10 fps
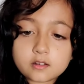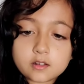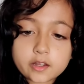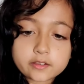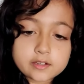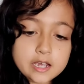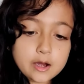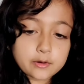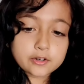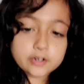Let's see
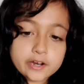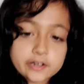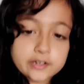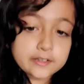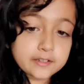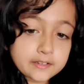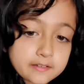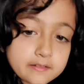how it changes.